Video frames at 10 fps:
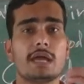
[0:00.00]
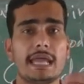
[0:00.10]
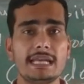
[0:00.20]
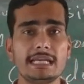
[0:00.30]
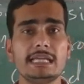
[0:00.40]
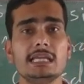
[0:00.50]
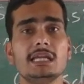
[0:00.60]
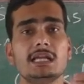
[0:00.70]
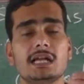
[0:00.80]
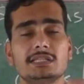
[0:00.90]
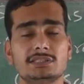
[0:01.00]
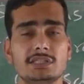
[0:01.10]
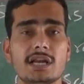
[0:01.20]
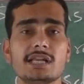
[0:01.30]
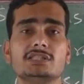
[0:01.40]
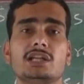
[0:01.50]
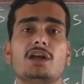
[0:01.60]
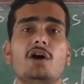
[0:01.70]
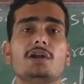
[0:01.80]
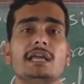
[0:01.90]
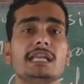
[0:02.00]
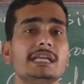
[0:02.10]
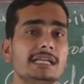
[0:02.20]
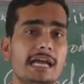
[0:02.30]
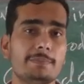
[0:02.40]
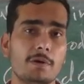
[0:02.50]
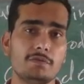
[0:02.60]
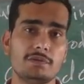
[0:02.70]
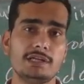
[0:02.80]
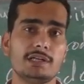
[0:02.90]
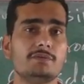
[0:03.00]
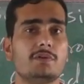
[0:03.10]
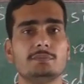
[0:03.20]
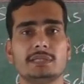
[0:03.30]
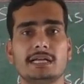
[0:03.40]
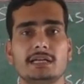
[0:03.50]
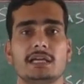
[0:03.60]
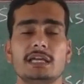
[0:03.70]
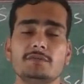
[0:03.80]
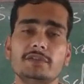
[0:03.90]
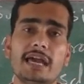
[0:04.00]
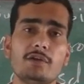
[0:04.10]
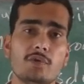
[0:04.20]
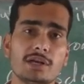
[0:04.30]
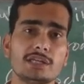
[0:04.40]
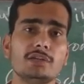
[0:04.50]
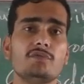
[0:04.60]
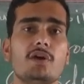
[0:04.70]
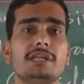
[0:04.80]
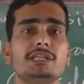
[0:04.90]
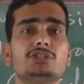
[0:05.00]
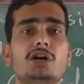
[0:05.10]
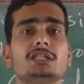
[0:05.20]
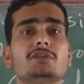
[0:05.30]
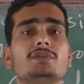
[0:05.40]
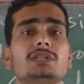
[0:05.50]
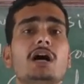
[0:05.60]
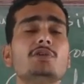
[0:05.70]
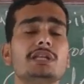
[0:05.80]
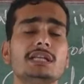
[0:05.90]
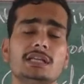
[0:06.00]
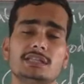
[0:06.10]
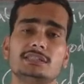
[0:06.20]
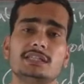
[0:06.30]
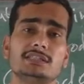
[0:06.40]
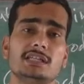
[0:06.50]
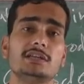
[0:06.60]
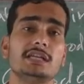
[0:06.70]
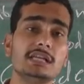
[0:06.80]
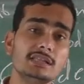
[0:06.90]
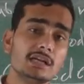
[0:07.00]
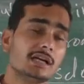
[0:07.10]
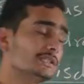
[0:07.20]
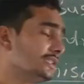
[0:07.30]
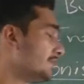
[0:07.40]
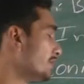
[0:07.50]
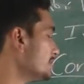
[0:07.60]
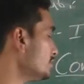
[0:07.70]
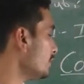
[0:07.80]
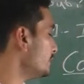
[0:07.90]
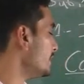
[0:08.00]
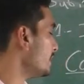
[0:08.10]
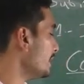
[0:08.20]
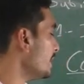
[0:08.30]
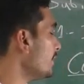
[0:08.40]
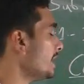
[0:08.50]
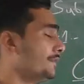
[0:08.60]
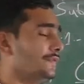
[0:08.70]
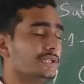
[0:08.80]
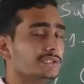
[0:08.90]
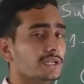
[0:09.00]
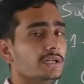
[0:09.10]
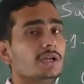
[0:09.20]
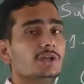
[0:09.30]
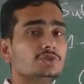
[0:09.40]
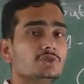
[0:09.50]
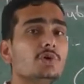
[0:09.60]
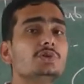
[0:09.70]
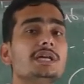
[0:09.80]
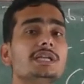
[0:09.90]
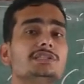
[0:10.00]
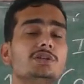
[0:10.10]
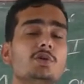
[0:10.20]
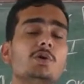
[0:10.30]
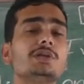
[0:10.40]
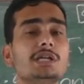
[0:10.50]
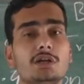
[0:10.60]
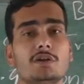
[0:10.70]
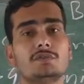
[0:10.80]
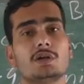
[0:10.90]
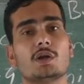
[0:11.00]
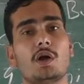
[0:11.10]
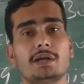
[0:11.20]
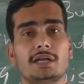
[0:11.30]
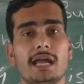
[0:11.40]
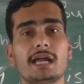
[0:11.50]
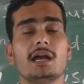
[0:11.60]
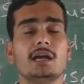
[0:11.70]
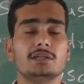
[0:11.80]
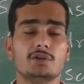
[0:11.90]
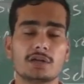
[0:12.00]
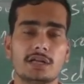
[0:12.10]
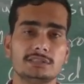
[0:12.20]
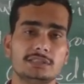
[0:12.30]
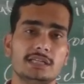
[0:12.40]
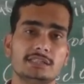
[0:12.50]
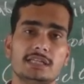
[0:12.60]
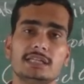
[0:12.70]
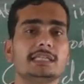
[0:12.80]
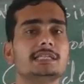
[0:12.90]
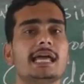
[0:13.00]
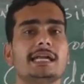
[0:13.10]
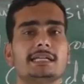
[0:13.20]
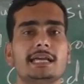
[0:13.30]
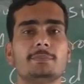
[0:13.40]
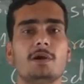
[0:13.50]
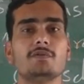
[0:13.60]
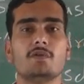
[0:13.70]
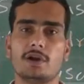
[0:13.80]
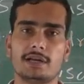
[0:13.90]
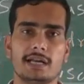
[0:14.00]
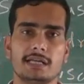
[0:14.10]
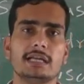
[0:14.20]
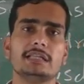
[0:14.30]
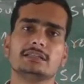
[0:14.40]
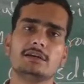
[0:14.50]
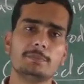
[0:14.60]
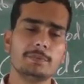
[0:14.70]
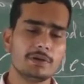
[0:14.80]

any consideration or any type of return from that. If they are working for each other without any consideration in the consequence of their love and affection, so there is no need of your contract, your consideration in that type of contract. The